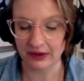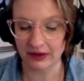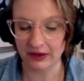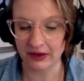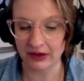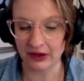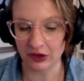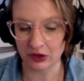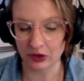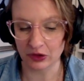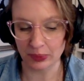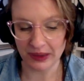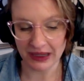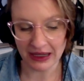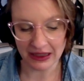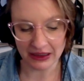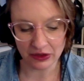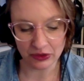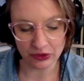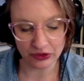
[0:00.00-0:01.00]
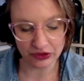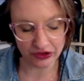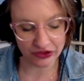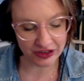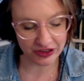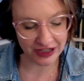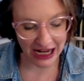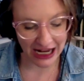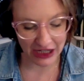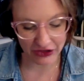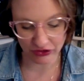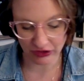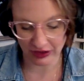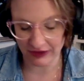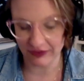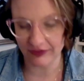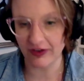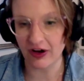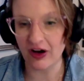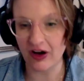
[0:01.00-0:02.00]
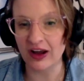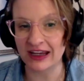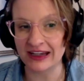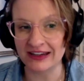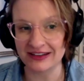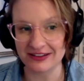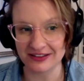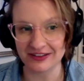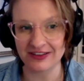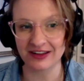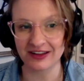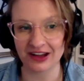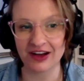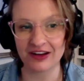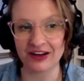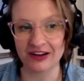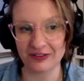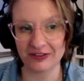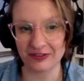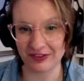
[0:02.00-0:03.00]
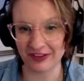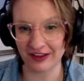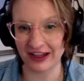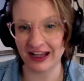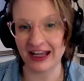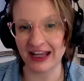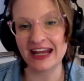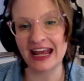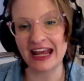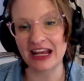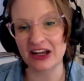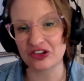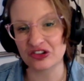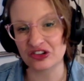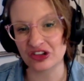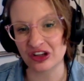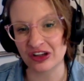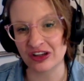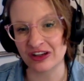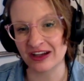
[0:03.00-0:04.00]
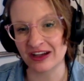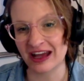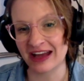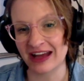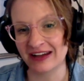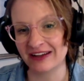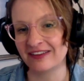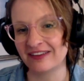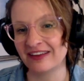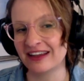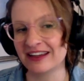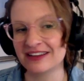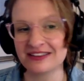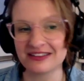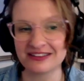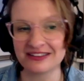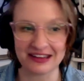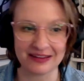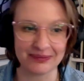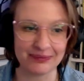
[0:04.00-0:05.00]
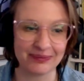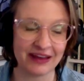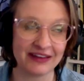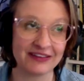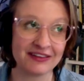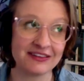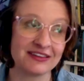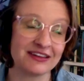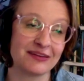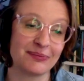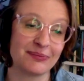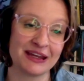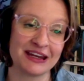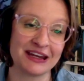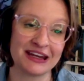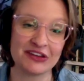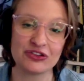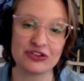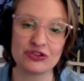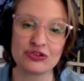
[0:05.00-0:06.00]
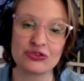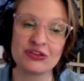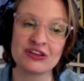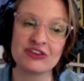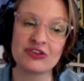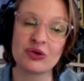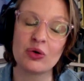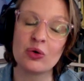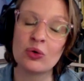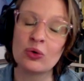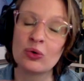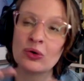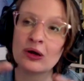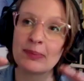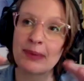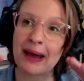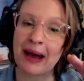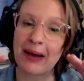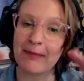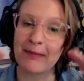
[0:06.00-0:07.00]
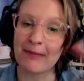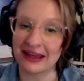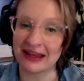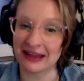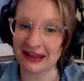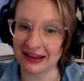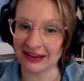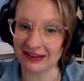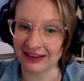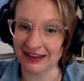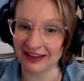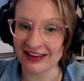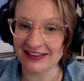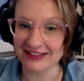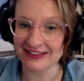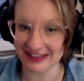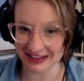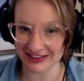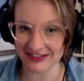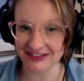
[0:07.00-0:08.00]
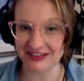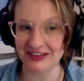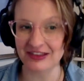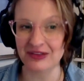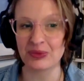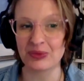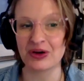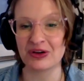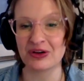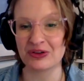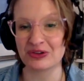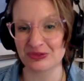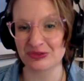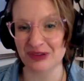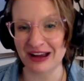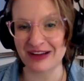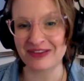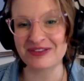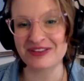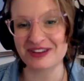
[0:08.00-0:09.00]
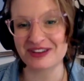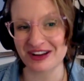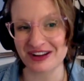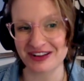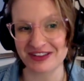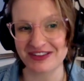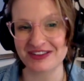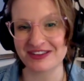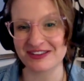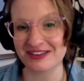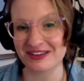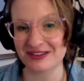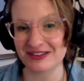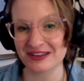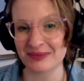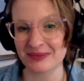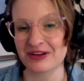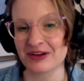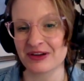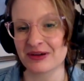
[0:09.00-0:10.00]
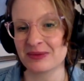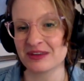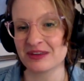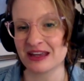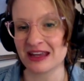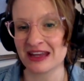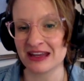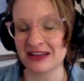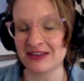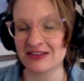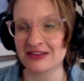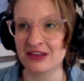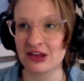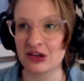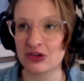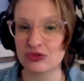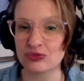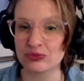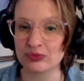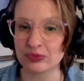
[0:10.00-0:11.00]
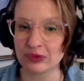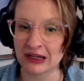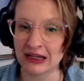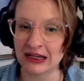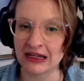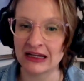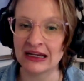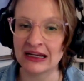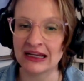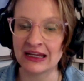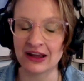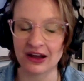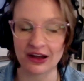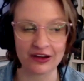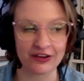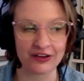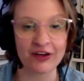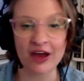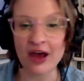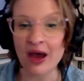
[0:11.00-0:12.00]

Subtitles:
you'll just naturally find the kind of the connection. And I think, as I said at the beginning, stories are all about making sense of the world around us. So sometimes it is those really kind of